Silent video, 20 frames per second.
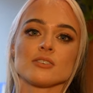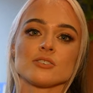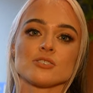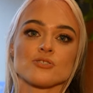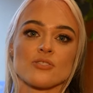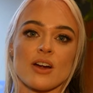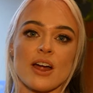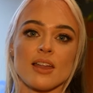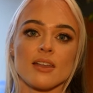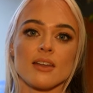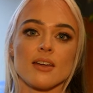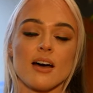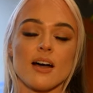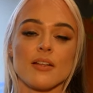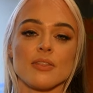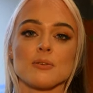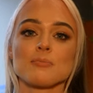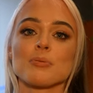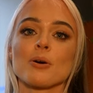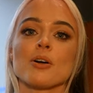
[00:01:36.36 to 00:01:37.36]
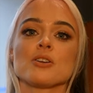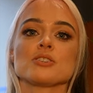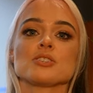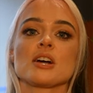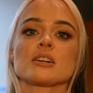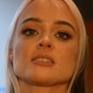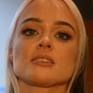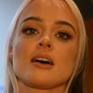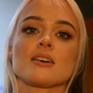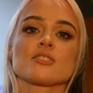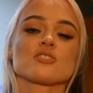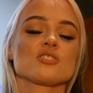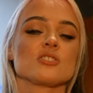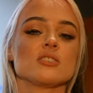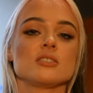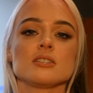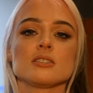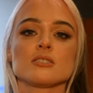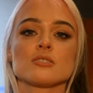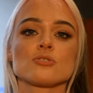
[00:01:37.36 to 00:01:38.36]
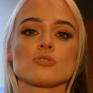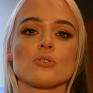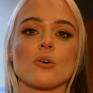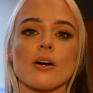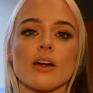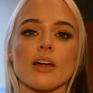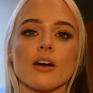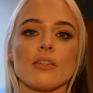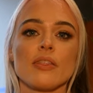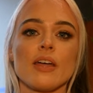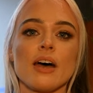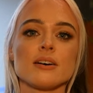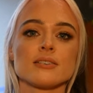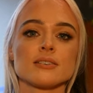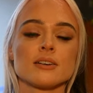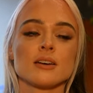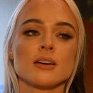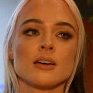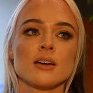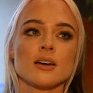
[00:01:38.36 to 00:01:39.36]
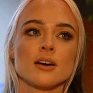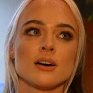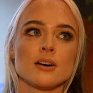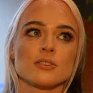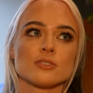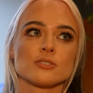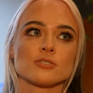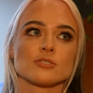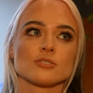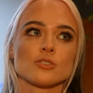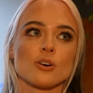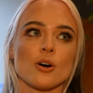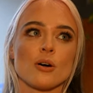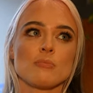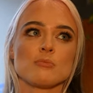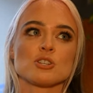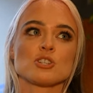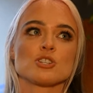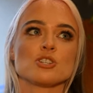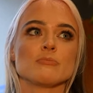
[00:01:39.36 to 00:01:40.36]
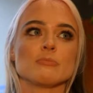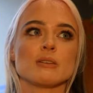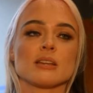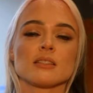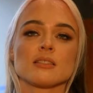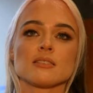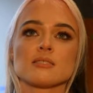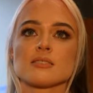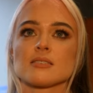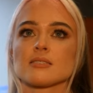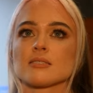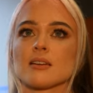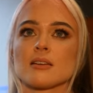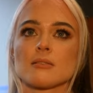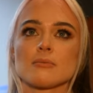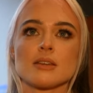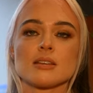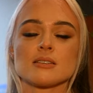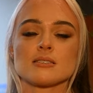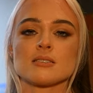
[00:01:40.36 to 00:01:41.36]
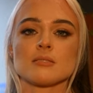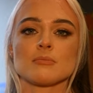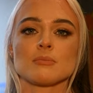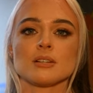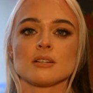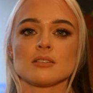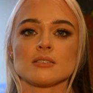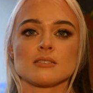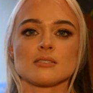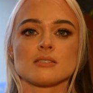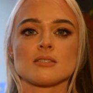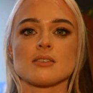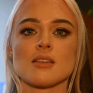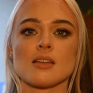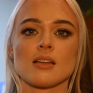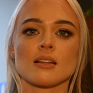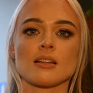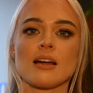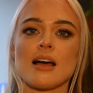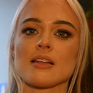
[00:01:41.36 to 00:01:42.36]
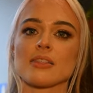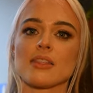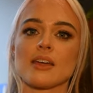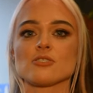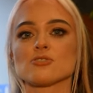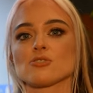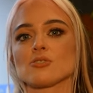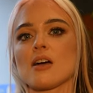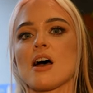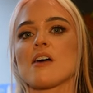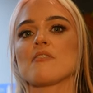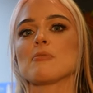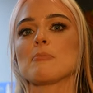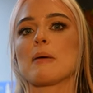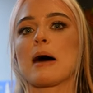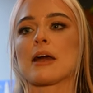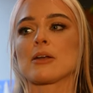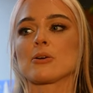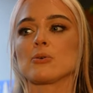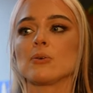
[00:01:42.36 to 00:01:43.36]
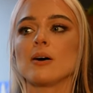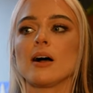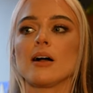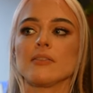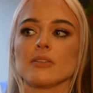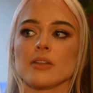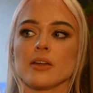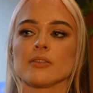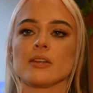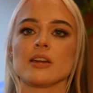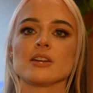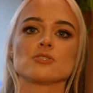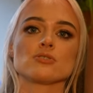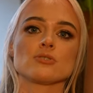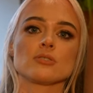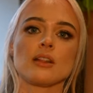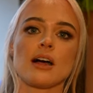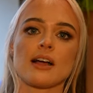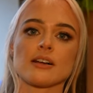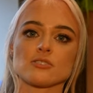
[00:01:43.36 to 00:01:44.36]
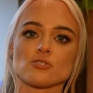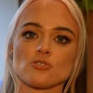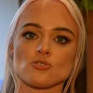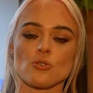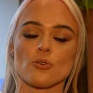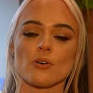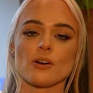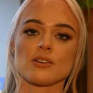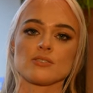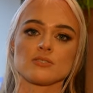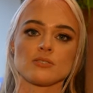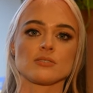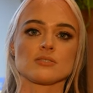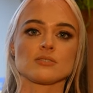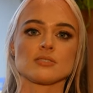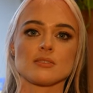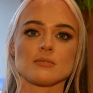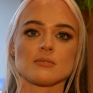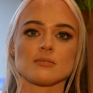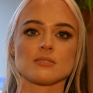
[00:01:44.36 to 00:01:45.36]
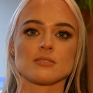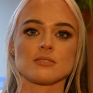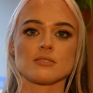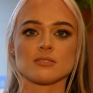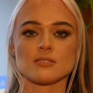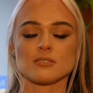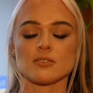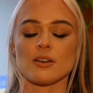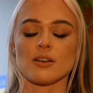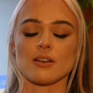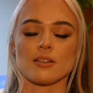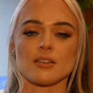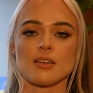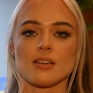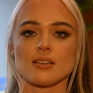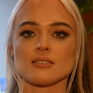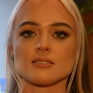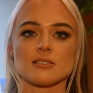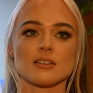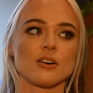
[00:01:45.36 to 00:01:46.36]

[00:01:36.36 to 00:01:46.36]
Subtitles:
Australia and the project actually did a story on that. So I'm assuming this is going to be a similar thing. Like they do have a panel and then they do like stories on certain things.